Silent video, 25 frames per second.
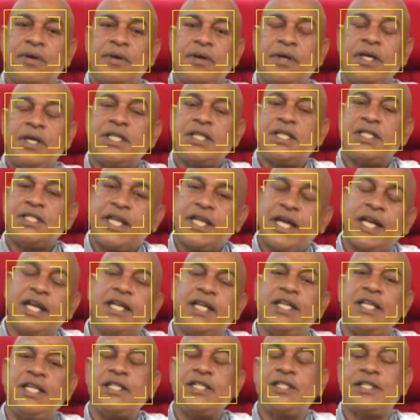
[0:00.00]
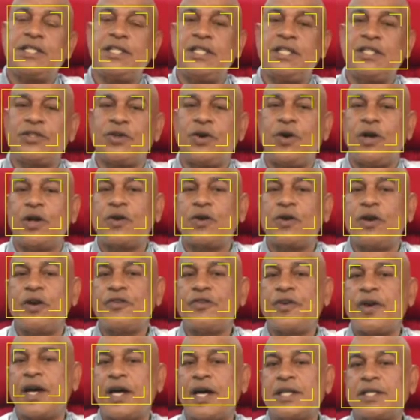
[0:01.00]
instead of these oil
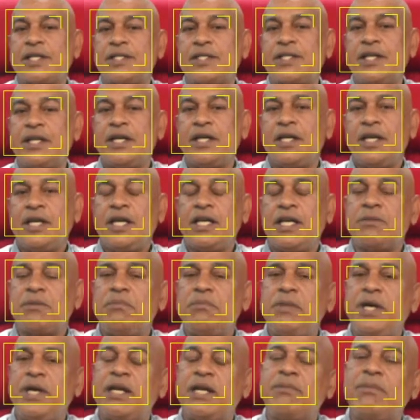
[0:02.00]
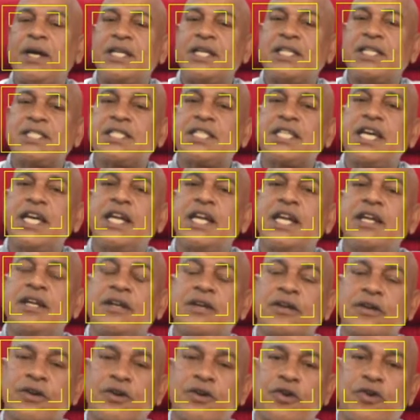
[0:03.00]
contracts, it made my skin
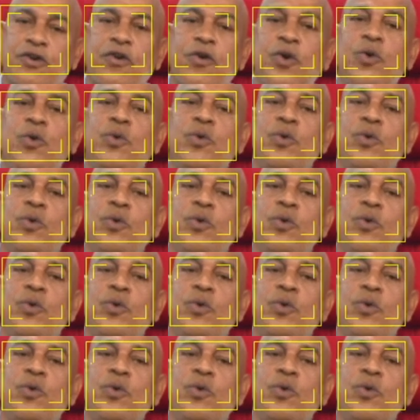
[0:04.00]
grow.